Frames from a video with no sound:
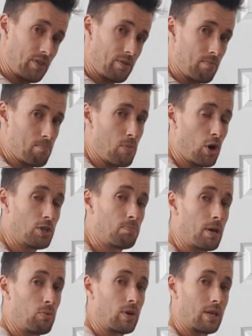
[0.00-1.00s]
Most
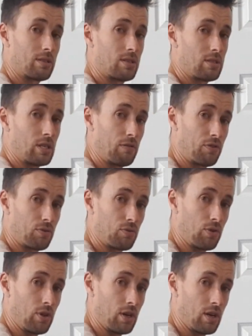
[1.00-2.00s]
people get stiff through
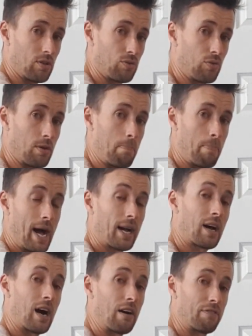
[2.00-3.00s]
the back
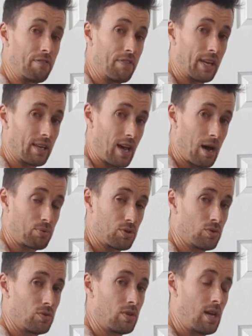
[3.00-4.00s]
half of their
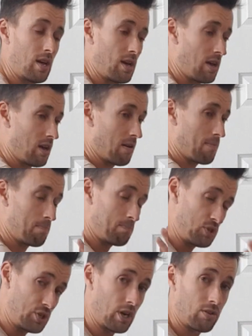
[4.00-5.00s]
capsule,
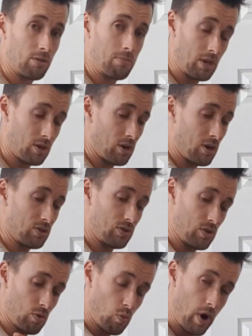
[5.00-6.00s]
generally because
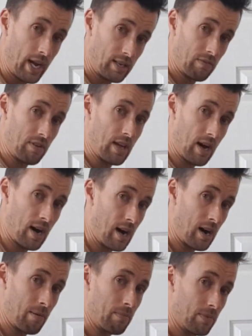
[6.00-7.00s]
the weight of the
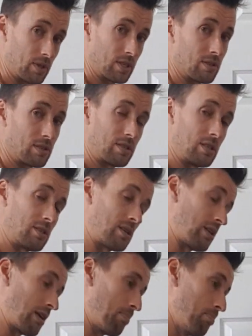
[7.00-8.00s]
arm
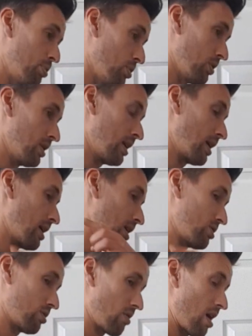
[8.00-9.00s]
consistently pulling
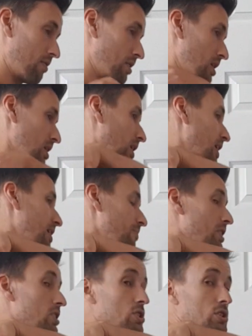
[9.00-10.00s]
against gravity
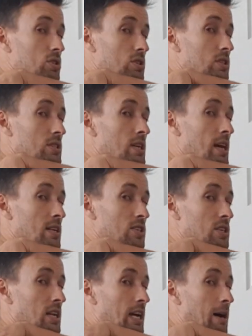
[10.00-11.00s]
is just
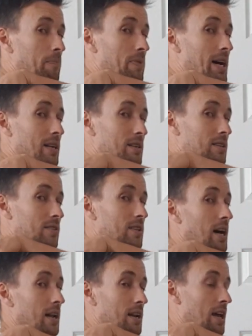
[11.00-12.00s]
tensioning up
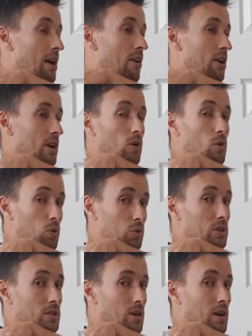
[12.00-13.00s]
that area all
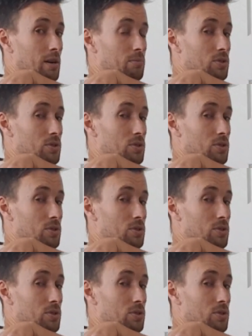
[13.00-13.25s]
the time.